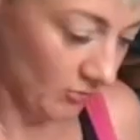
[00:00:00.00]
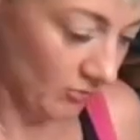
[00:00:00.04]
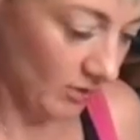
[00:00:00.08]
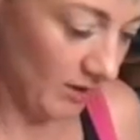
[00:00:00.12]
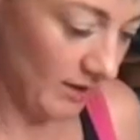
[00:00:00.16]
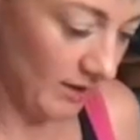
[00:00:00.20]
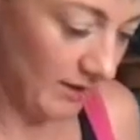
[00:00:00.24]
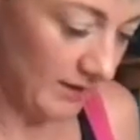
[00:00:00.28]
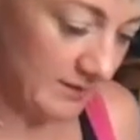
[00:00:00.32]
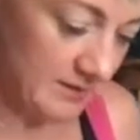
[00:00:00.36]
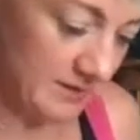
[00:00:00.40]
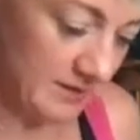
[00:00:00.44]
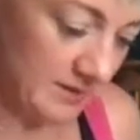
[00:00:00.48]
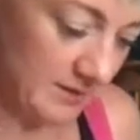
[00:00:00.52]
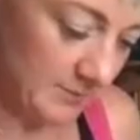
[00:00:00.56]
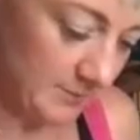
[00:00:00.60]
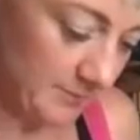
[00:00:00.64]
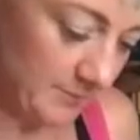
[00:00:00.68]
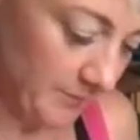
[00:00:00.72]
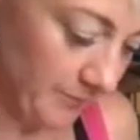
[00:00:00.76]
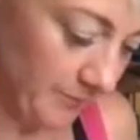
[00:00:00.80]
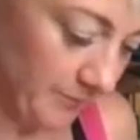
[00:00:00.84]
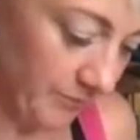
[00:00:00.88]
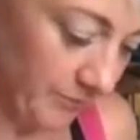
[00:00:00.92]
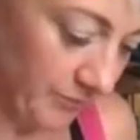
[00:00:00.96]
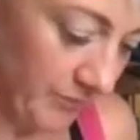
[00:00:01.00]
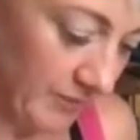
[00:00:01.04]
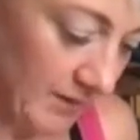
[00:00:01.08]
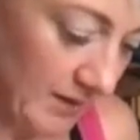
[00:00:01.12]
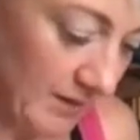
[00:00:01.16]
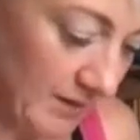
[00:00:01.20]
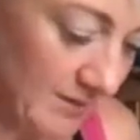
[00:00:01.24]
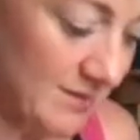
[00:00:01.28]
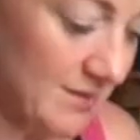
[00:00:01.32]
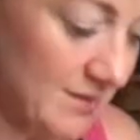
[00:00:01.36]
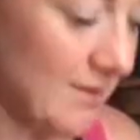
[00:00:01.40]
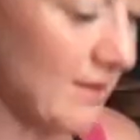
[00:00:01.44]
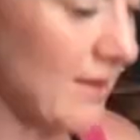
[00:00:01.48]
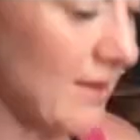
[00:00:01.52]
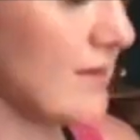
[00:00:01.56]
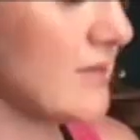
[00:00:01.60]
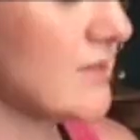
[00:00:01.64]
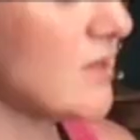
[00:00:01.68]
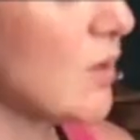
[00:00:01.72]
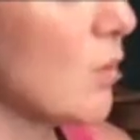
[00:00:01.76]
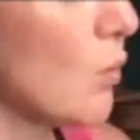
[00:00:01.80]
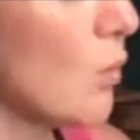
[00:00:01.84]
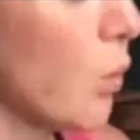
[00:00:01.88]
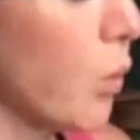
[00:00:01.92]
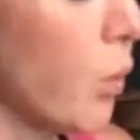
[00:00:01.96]
Right, so
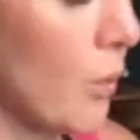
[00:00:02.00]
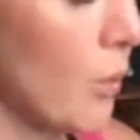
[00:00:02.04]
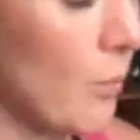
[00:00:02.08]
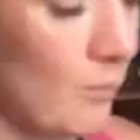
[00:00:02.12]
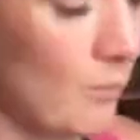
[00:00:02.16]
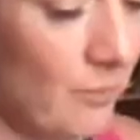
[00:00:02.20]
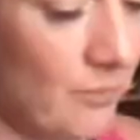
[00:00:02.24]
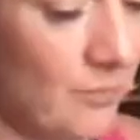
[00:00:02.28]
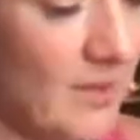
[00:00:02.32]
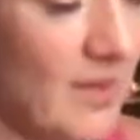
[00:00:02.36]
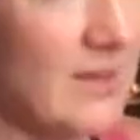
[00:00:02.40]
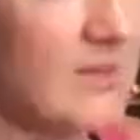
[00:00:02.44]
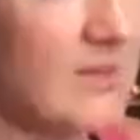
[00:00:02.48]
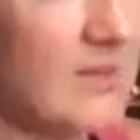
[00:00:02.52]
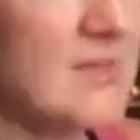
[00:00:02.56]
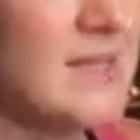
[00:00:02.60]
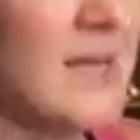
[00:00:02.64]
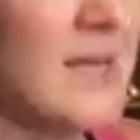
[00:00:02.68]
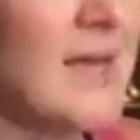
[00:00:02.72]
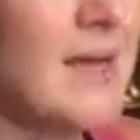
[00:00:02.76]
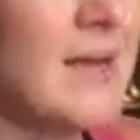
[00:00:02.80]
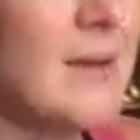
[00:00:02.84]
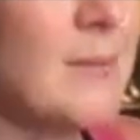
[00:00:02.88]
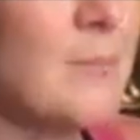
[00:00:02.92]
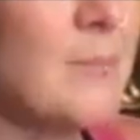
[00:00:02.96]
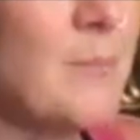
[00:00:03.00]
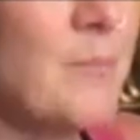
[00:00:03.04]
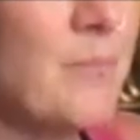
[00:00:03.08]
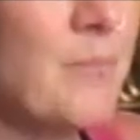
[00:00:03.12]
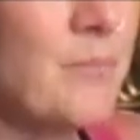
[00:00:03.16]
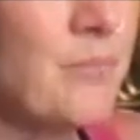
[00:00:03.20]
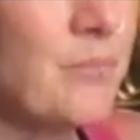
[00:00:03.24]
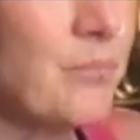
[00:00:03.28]
that's that.